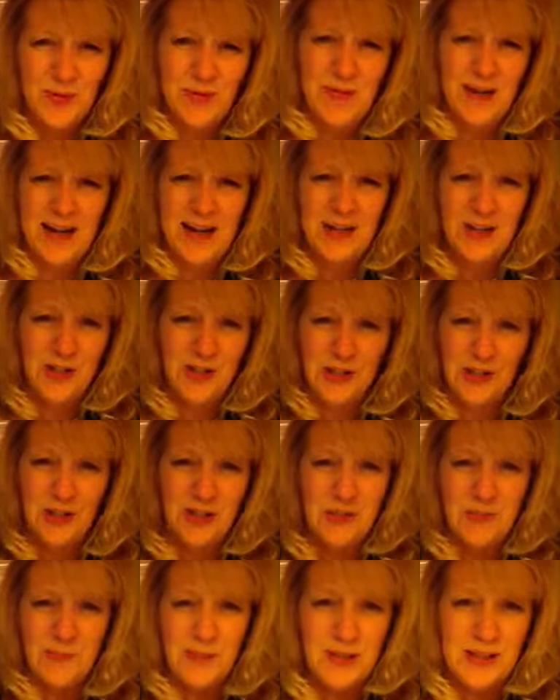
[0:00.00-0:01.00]
Oh my God, she
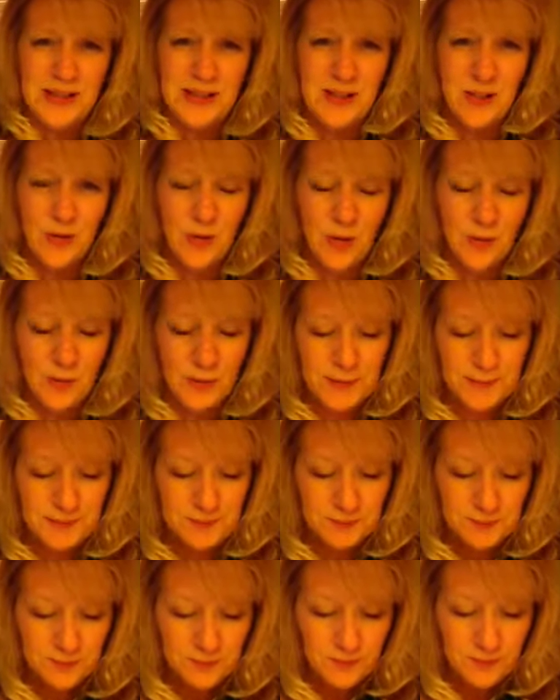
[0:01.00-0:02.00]
looked completely adorable.
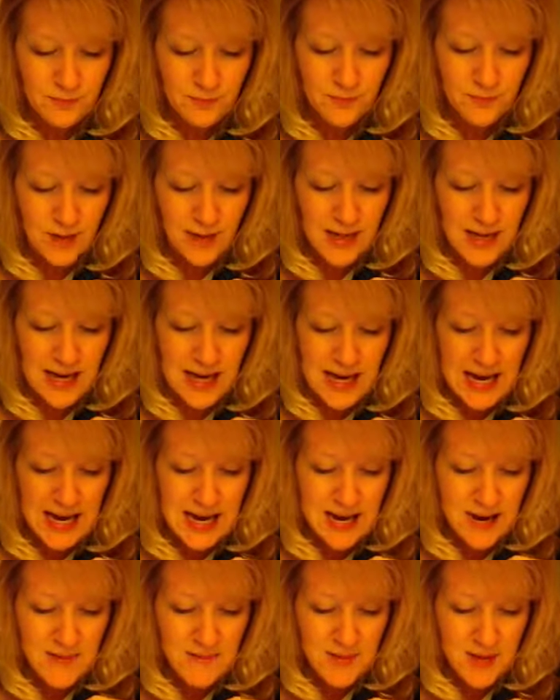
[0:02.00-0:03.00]

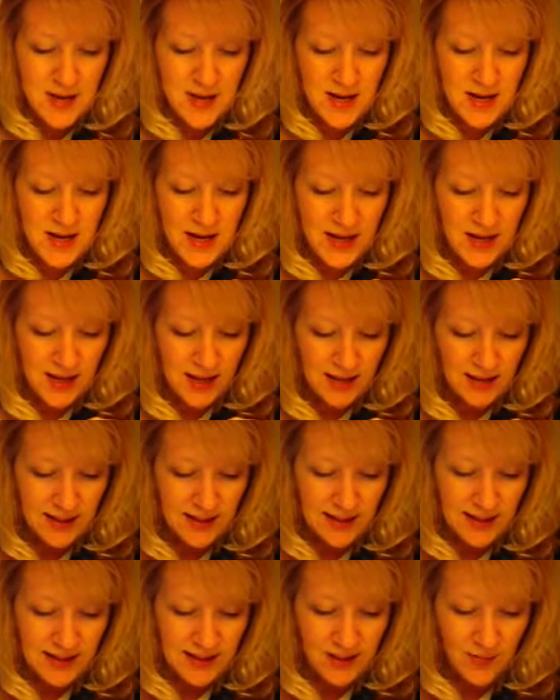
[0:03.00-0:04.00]
Um,
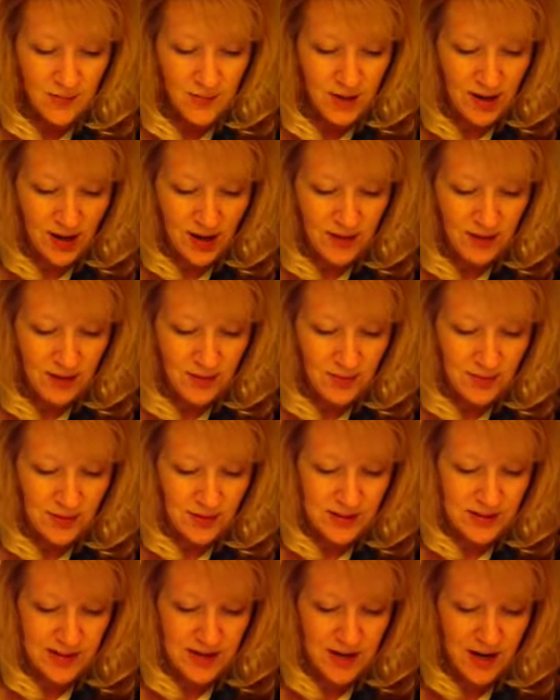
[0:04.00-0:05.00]
let's see what else
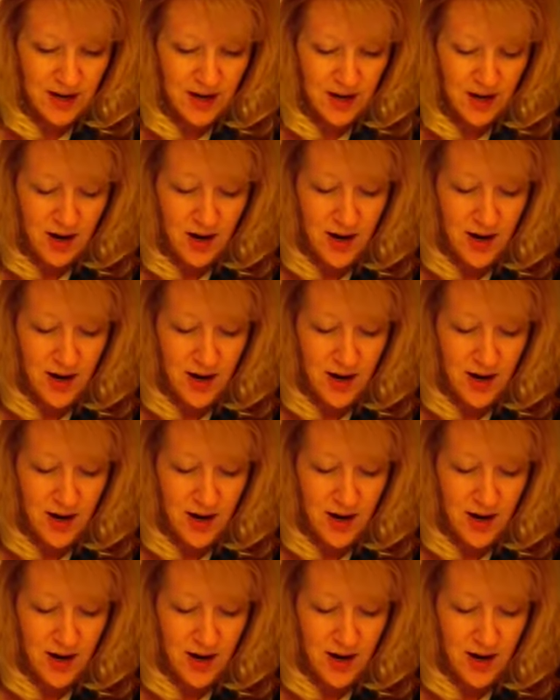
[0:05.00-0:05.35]
was there.